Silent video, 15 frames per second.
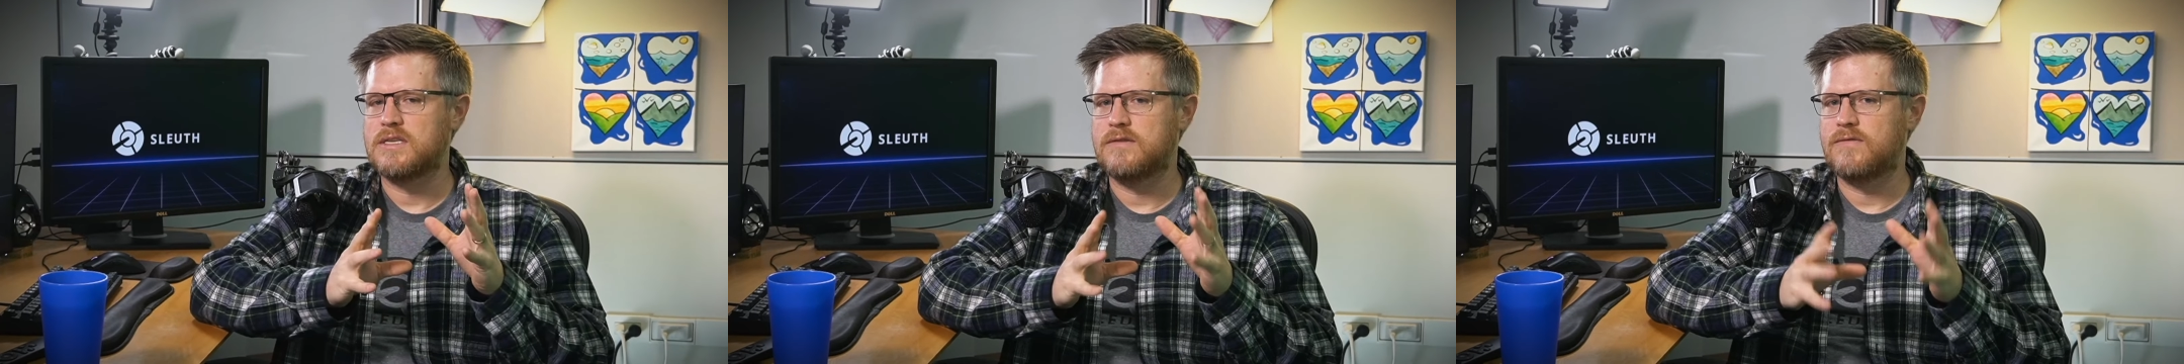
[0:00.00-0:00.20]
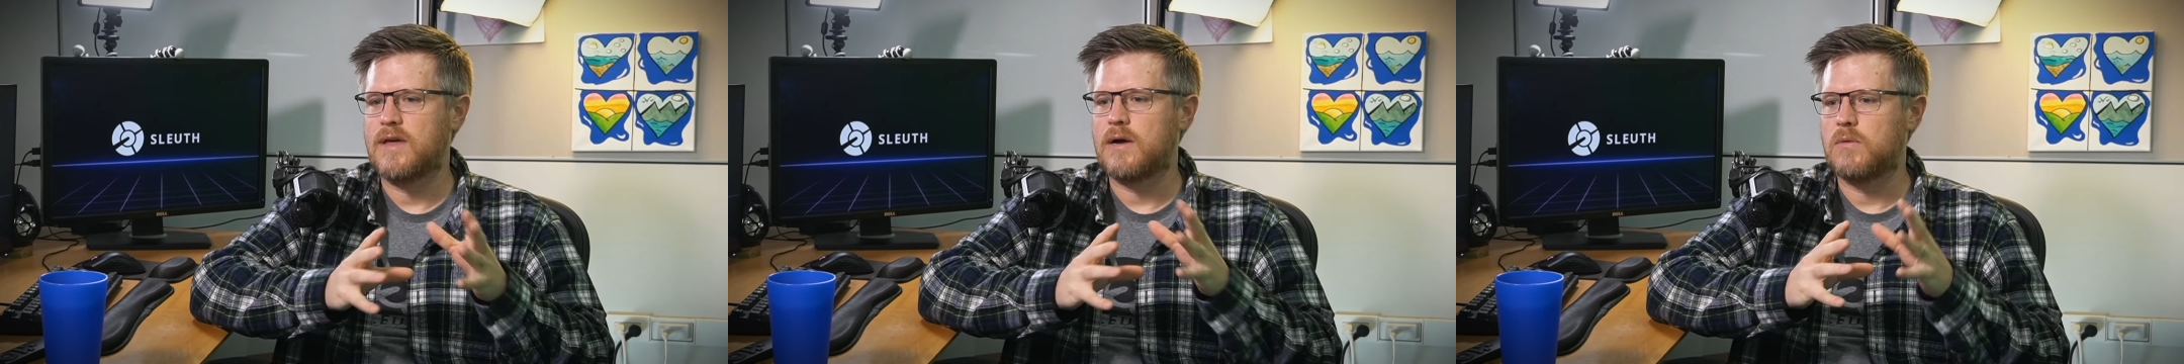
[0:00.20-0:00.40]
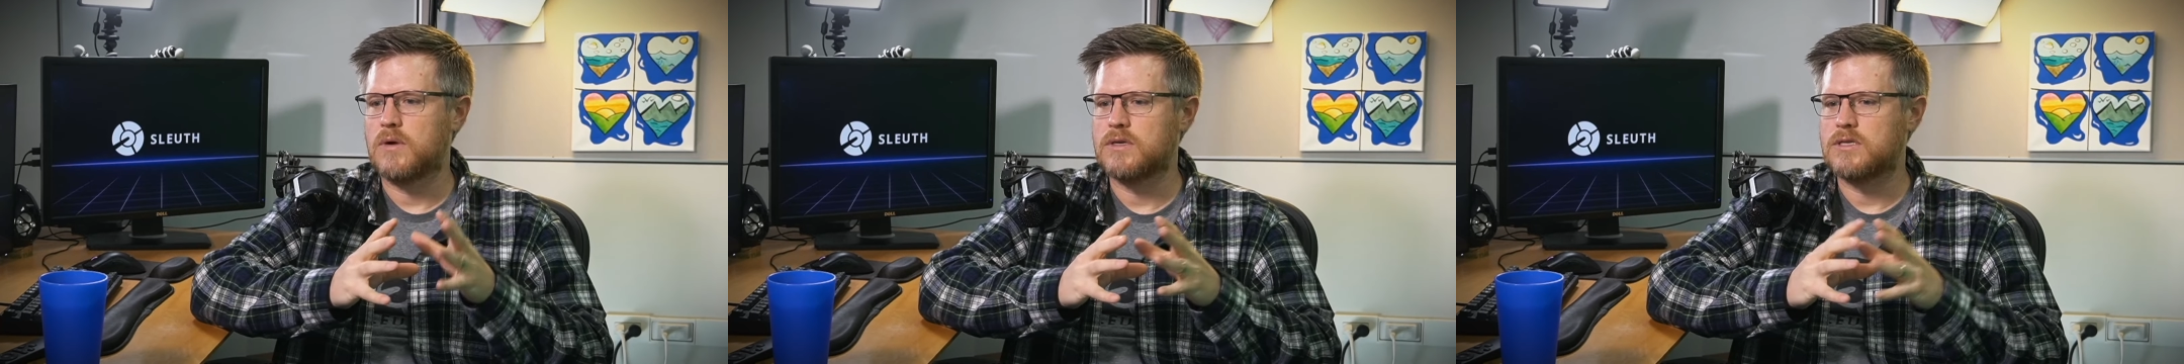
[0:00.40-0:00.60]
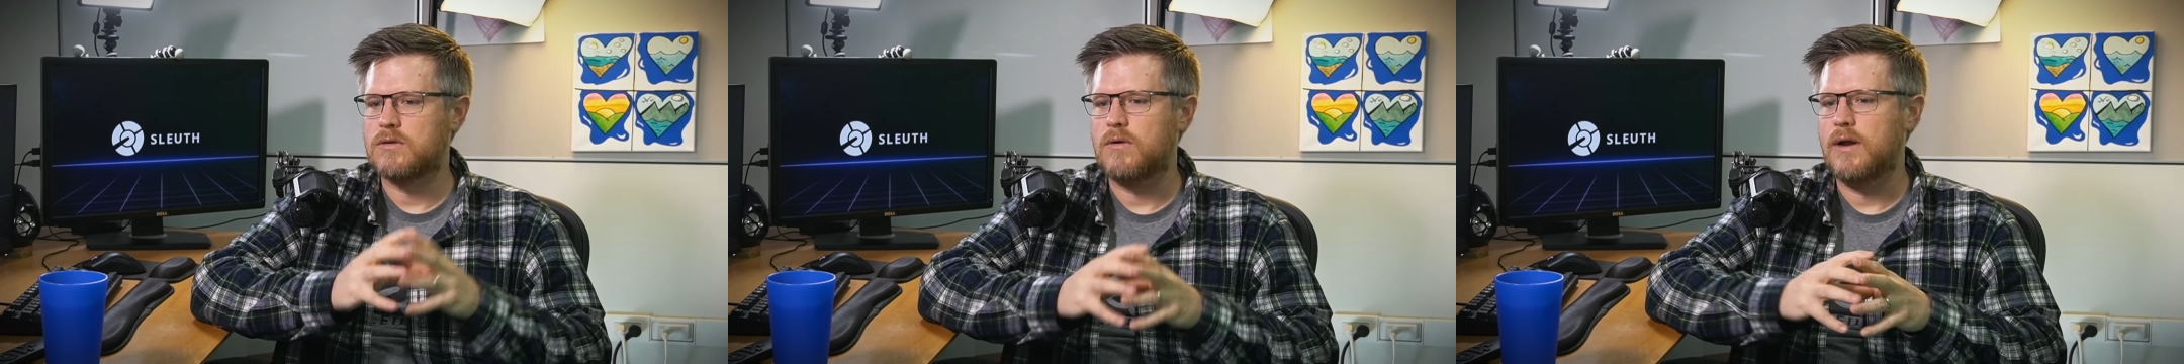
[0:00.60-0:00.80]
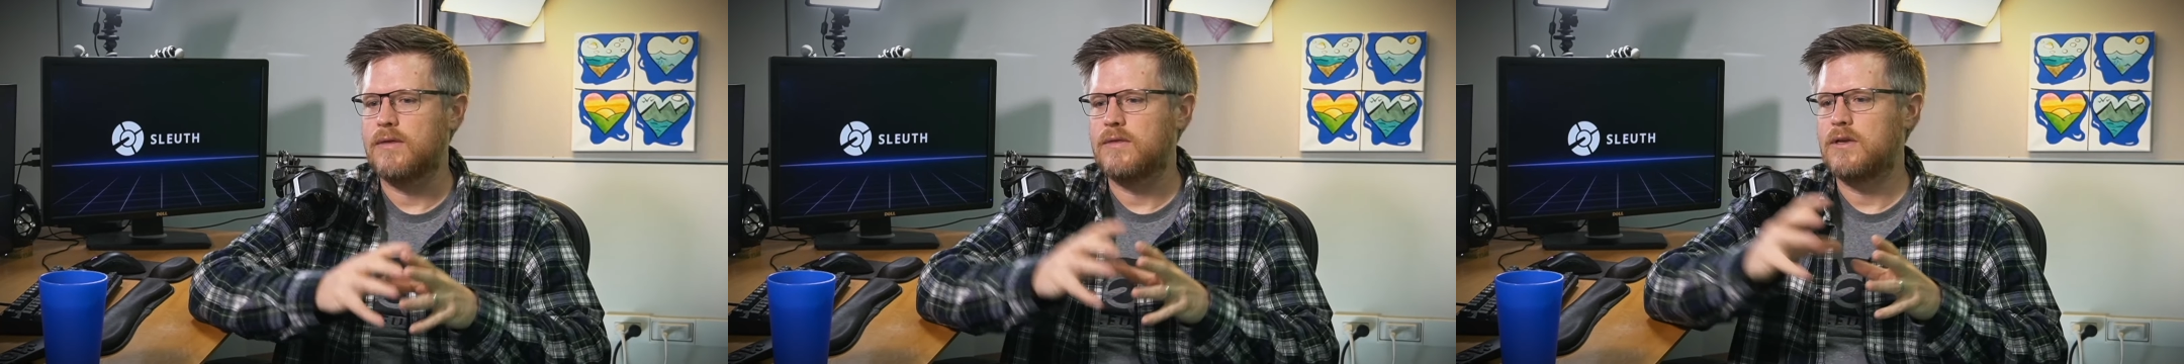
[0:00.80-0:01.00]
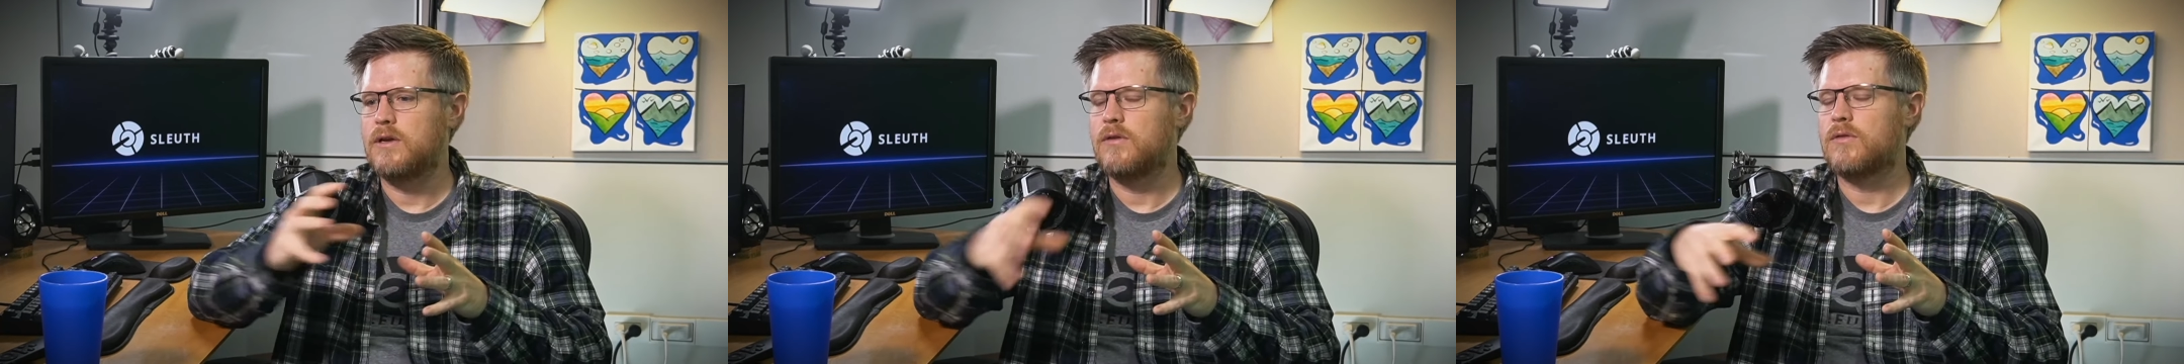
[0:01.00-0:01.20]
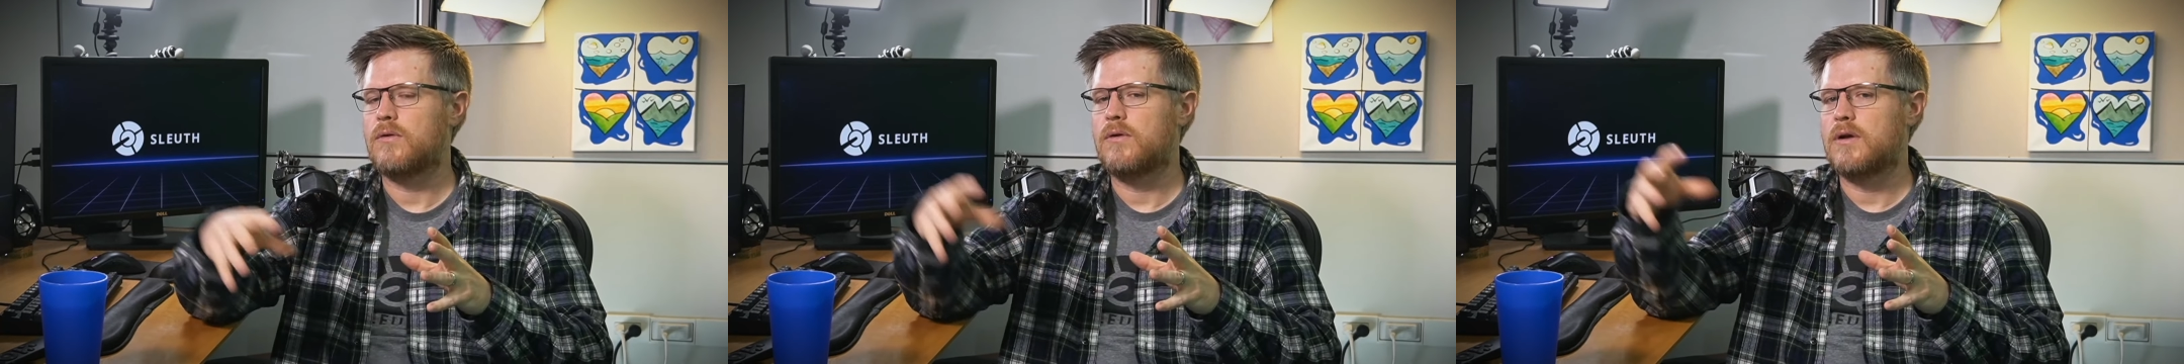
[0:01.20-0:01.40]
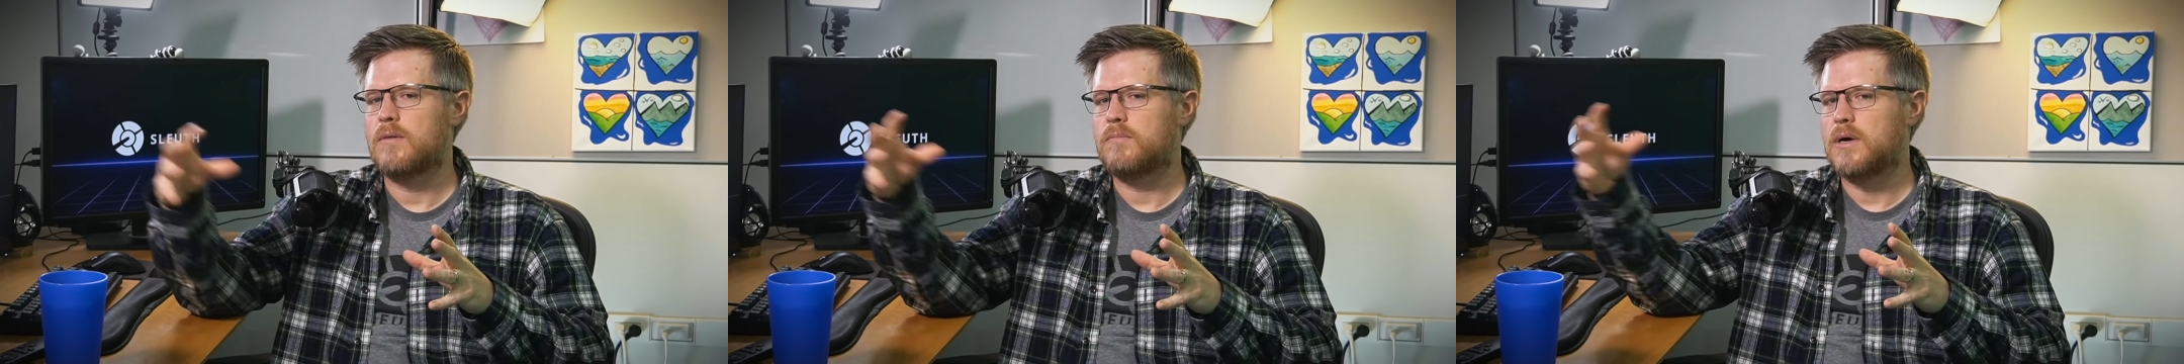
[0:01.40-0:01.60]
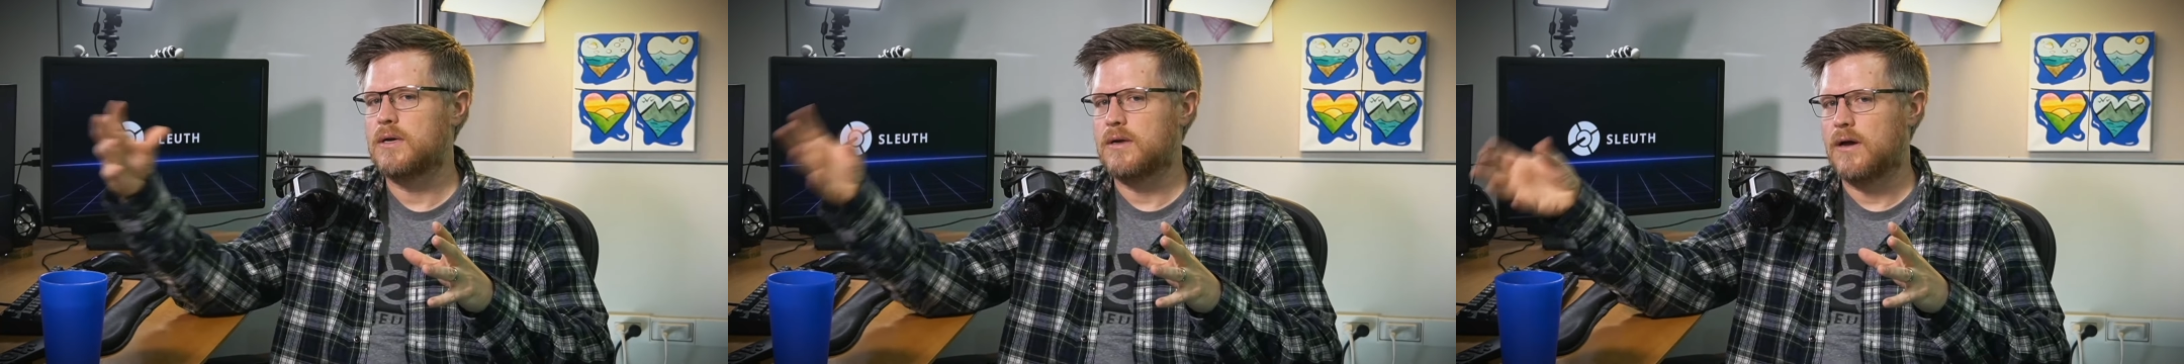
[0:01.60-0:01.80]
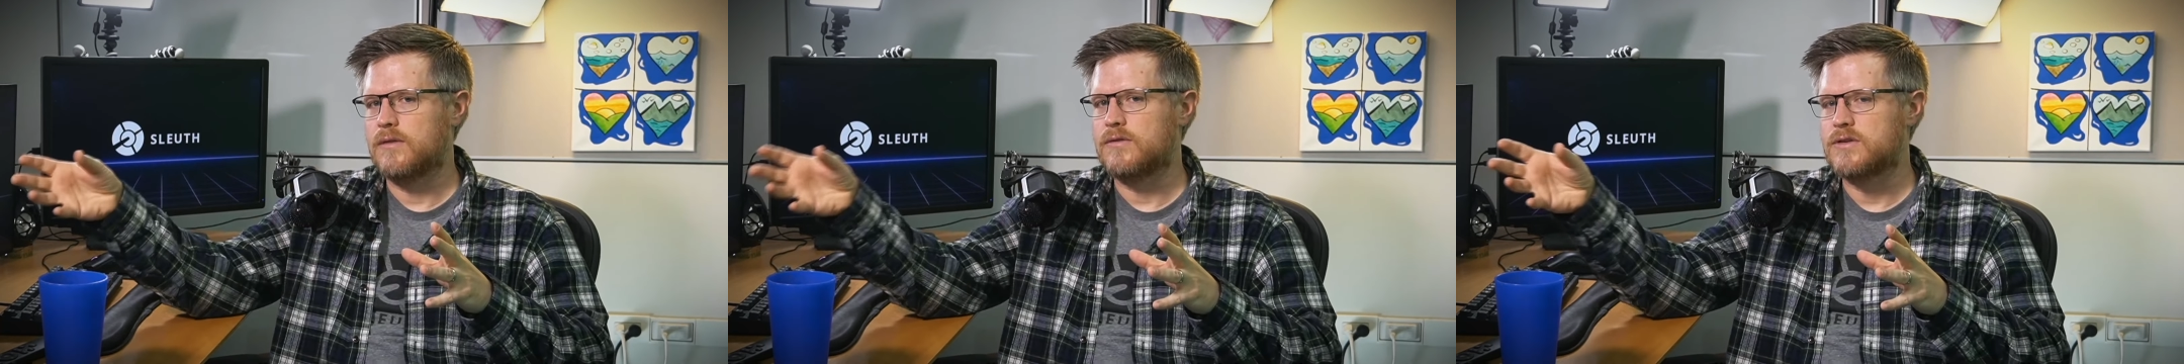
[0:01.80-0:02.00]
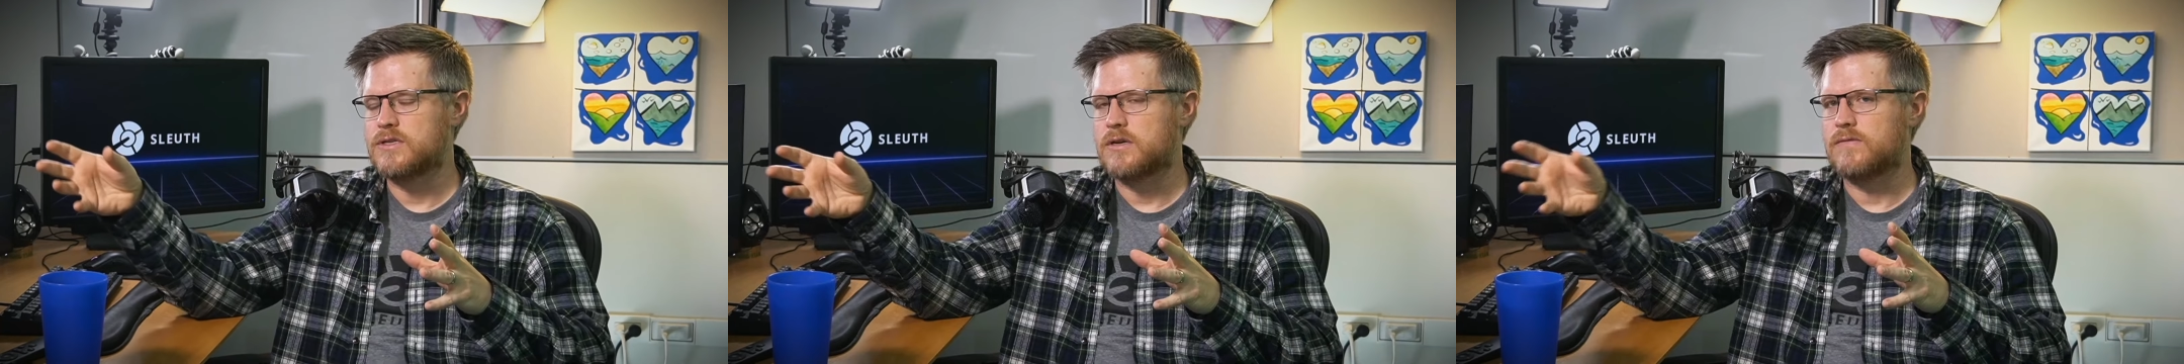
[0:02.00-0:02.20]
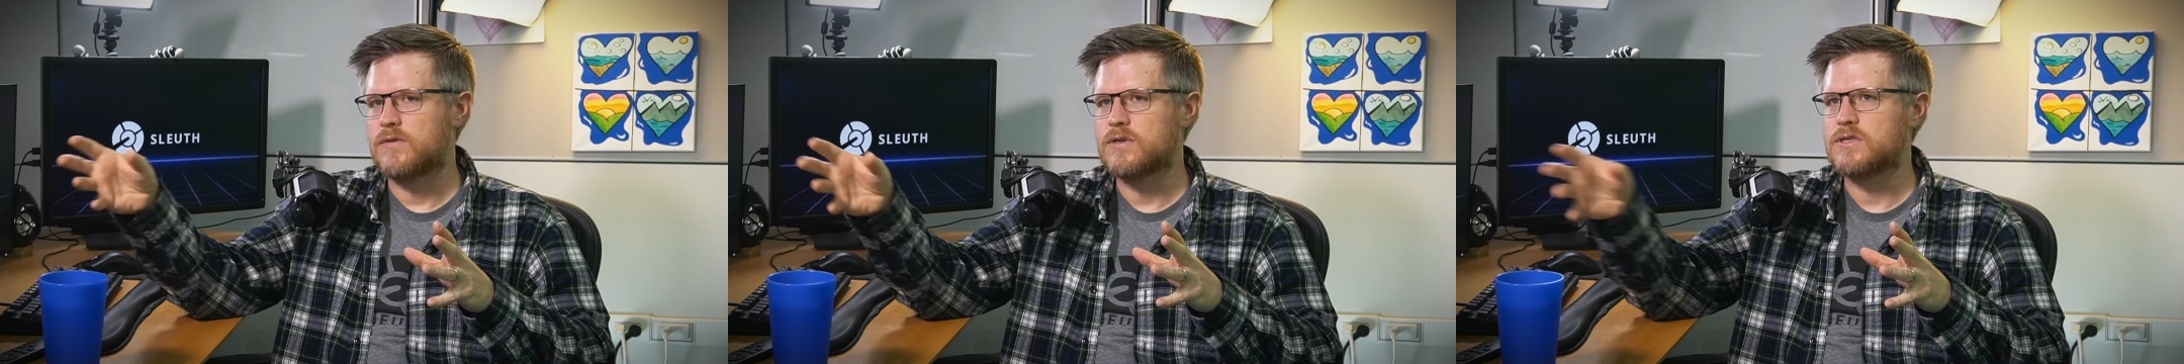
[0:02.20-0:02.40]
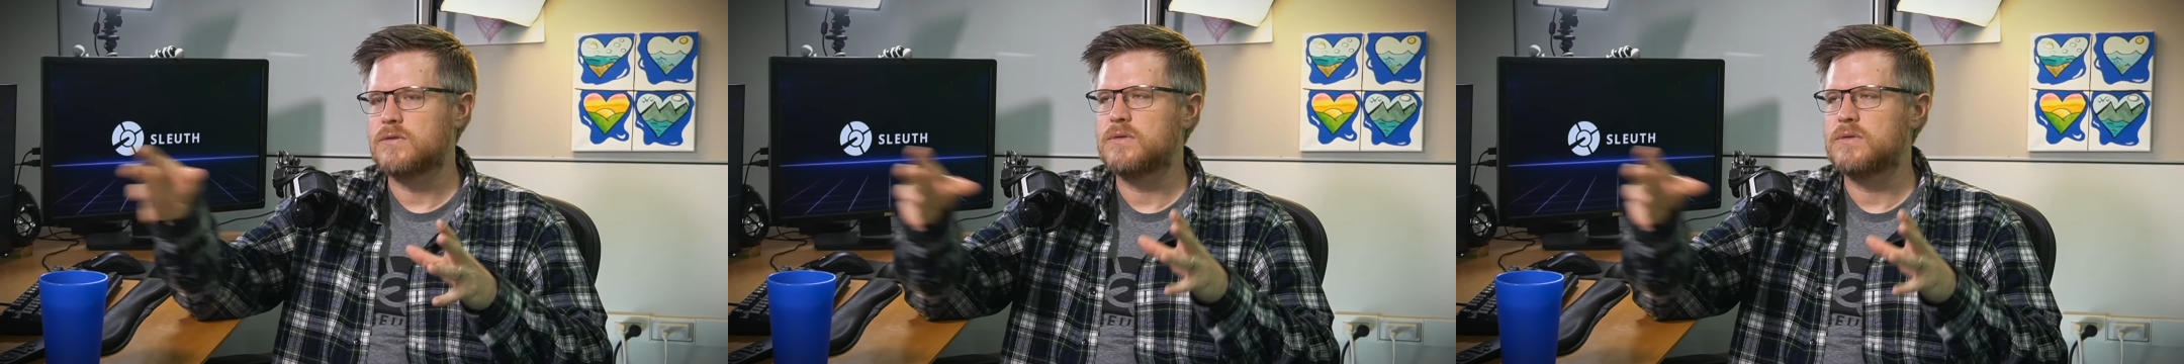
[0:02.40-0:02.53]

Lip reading: And if that works great, then you throw it up on other servers.